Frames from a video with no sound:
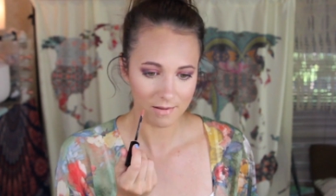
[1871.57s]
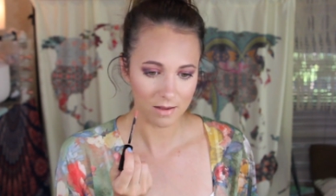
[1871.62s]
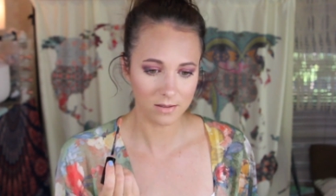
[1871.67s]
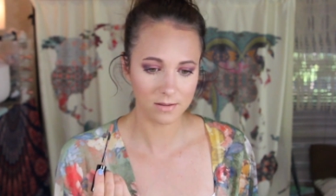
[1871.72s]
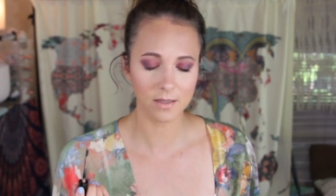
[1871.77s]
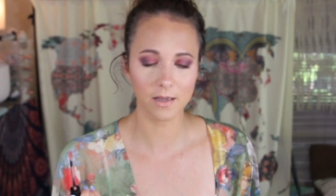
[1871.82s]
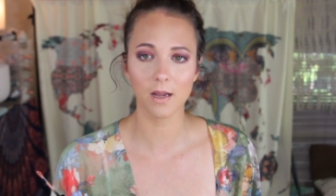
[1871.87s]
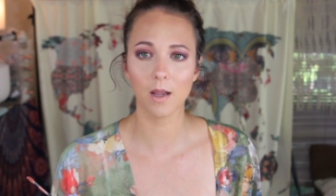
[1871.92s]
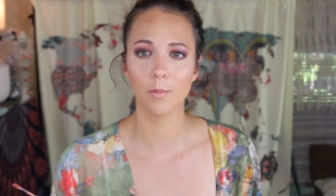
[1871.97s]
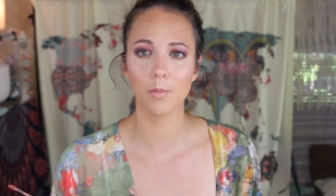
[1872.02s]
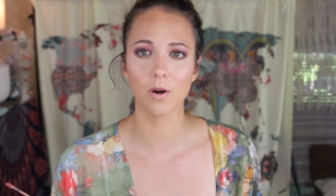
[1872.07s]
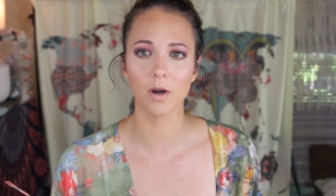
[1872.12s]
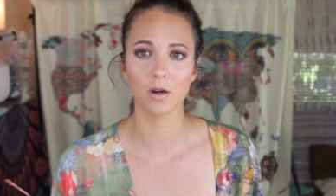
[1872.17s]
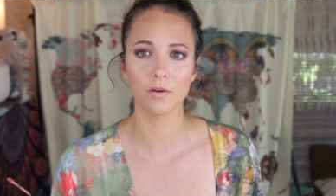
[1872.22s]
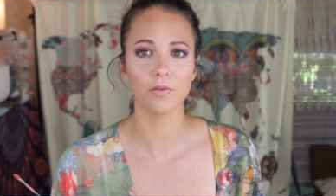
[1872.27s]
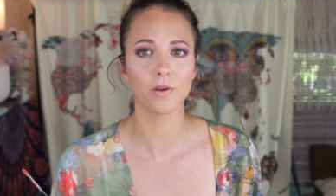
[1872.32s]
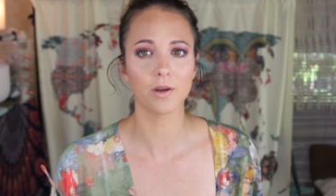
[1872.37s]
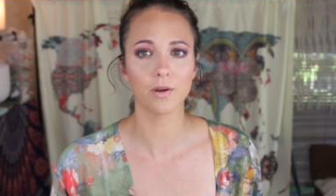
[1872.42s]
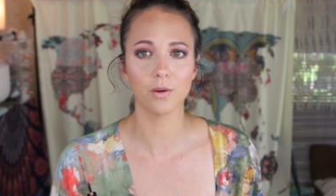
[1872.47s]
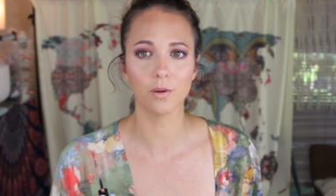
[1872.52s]
It's like a
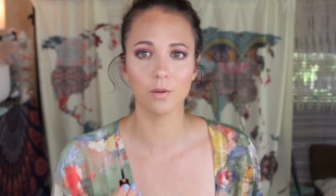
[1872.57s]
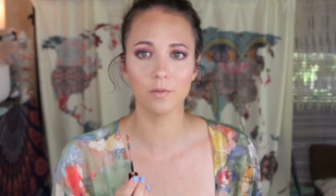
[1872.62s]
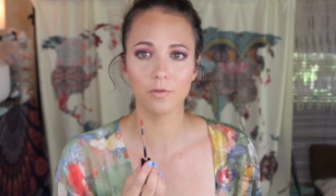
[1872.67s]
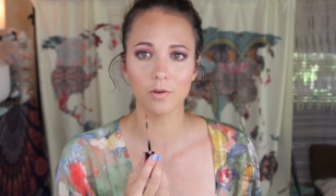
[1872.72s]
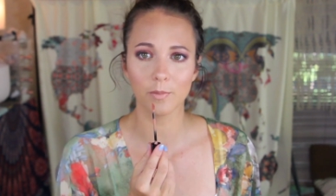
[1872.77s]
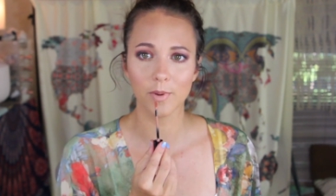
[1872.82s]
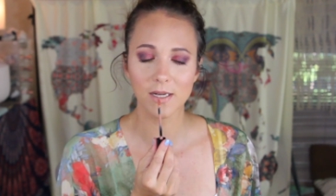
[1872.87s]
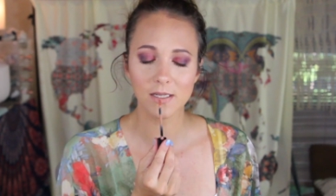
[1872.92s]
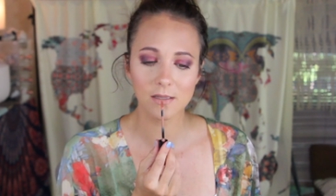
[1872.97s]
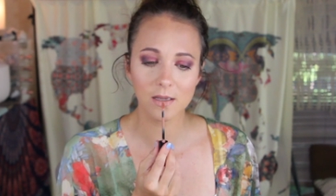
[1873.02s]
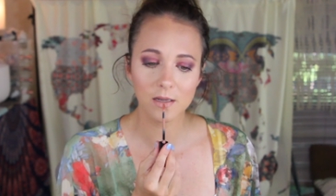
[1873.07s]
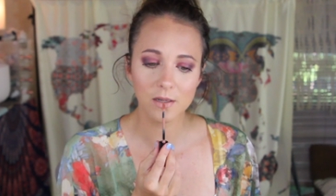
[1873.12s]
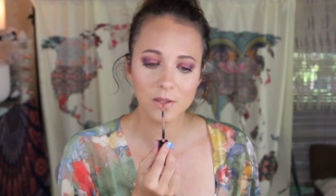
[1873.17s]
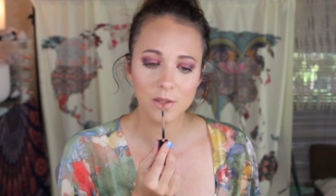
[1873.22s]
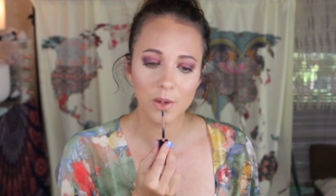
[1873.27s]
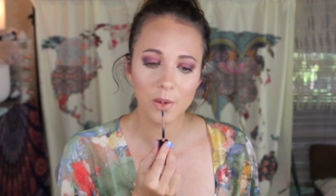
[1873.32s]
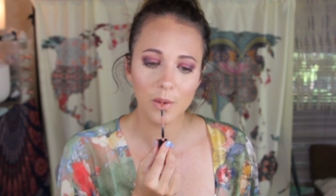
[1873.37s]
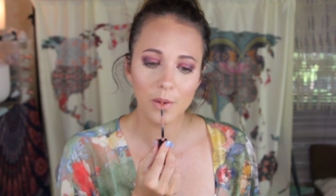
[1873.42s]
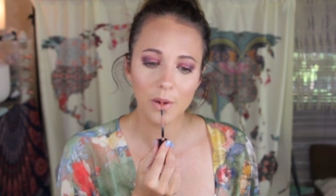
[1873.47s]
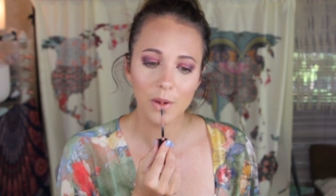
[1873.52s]
perfect nude for my skin
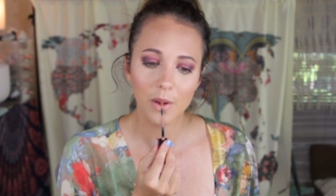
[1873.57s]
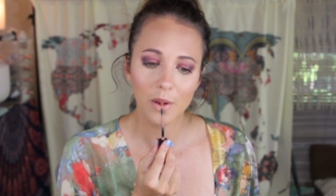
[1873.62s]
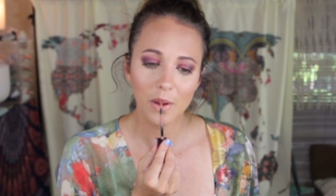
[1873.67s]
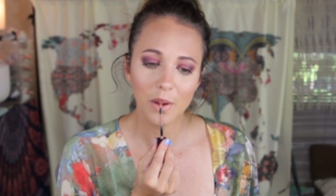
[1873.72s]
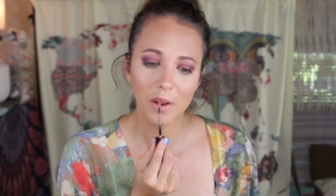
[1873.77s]
tone.